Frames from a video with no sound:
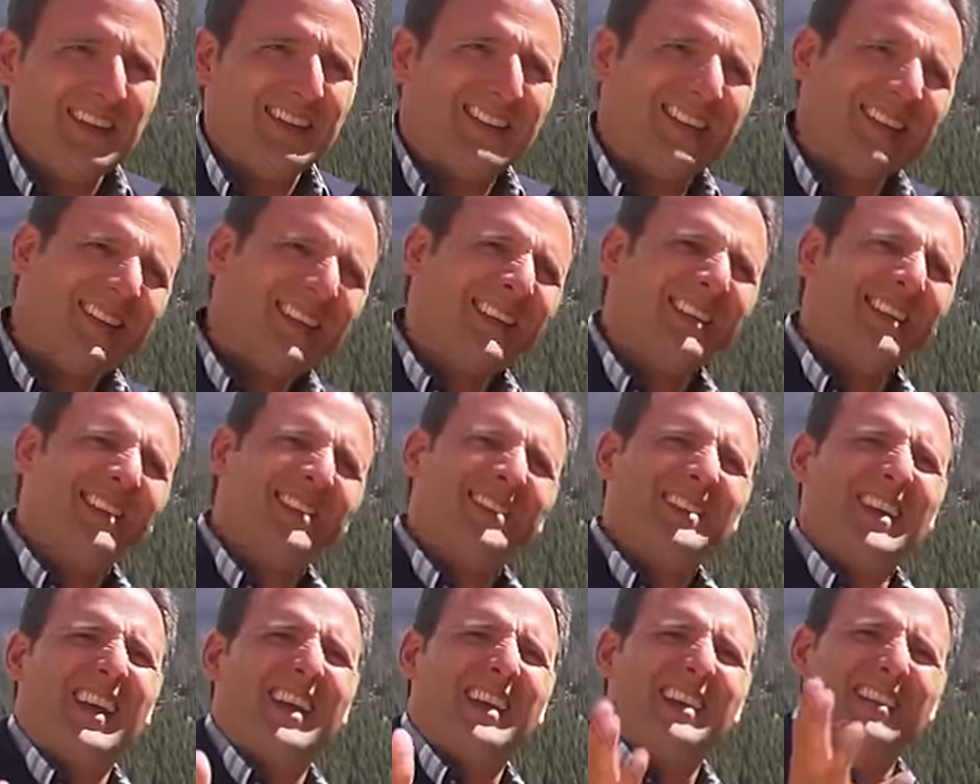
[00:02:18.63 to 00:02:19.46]
They didn't
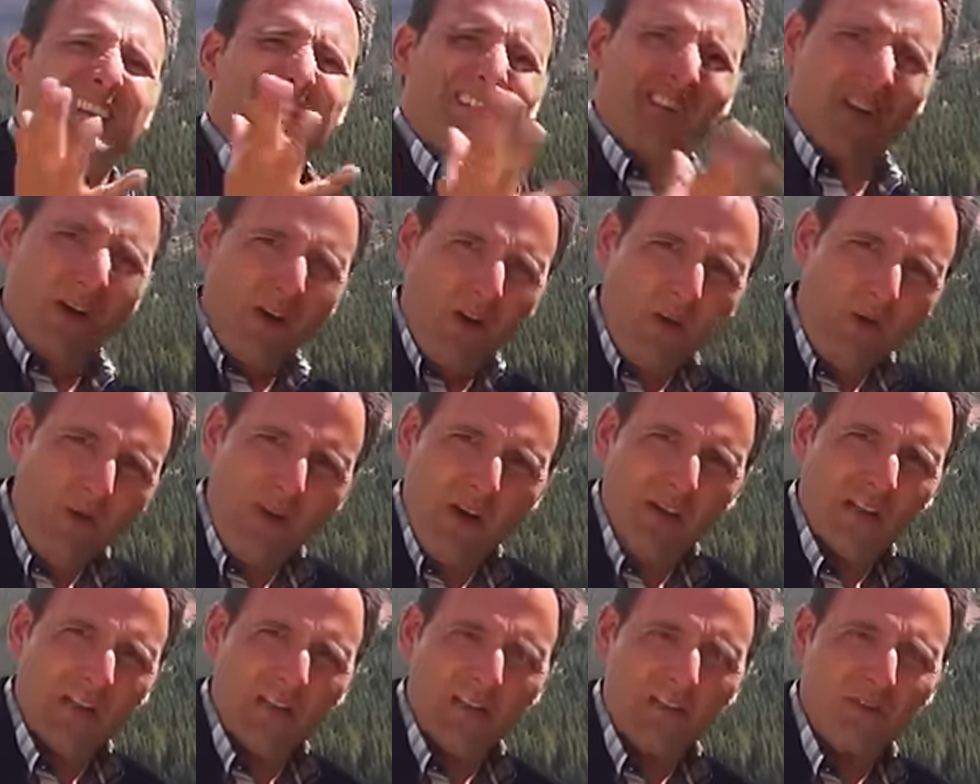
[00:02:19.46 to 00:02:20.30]
say no
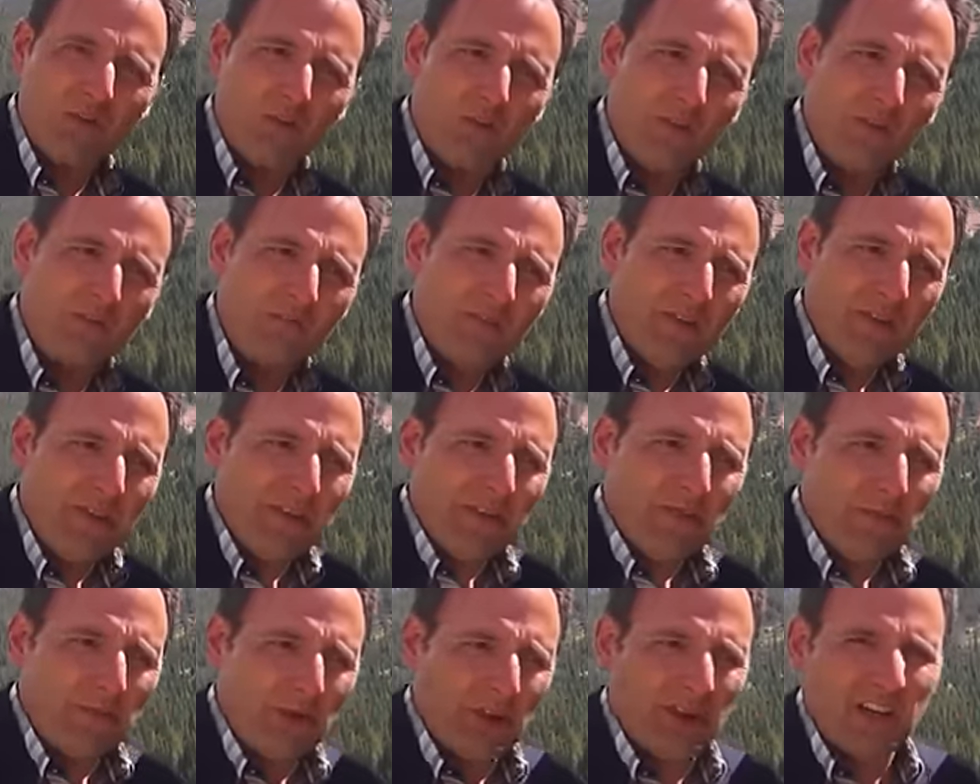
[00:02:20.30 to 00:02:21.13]
on this one,
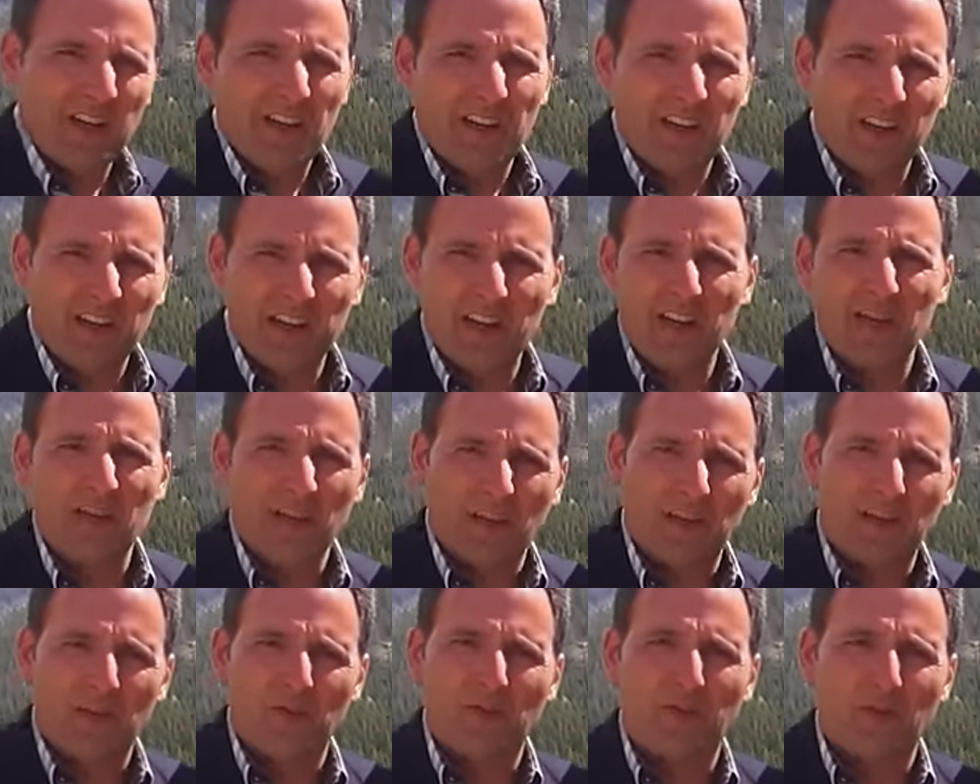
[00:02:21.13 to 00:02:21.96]
but I didn't hear a
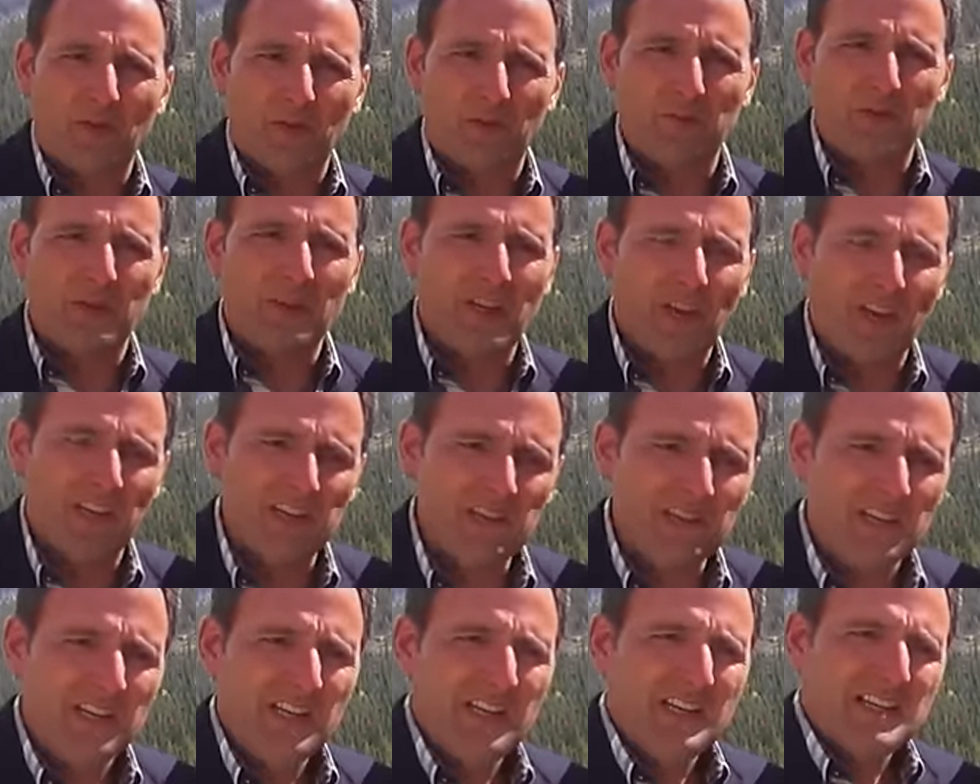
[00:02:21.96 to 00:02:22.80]
confirmed
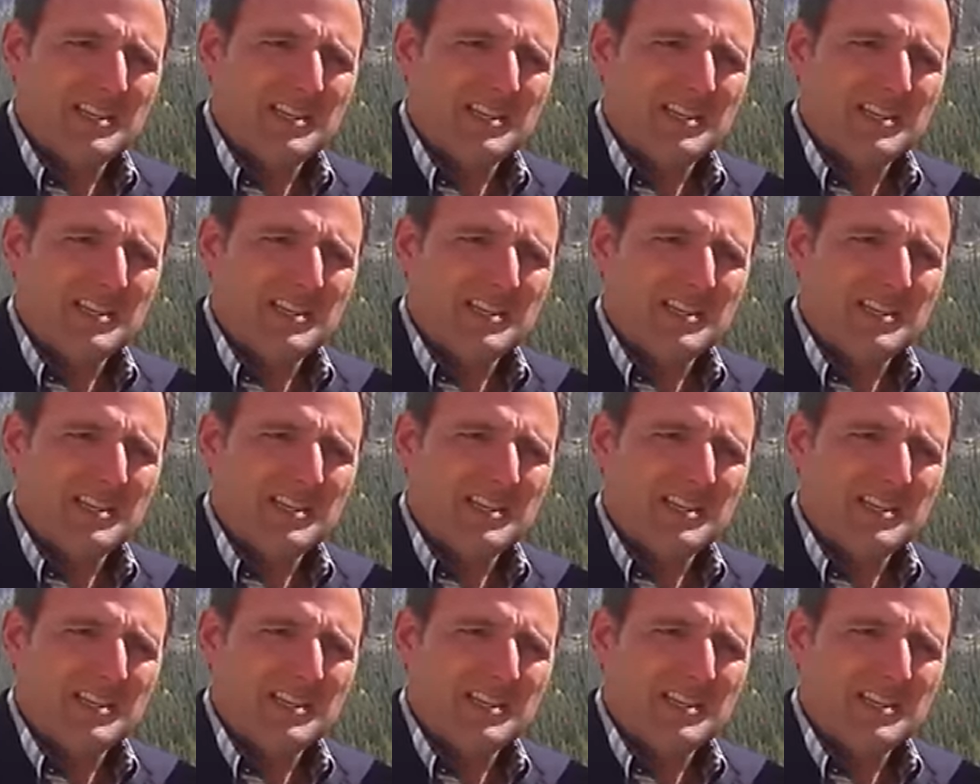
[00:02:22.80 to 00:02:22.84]
yes.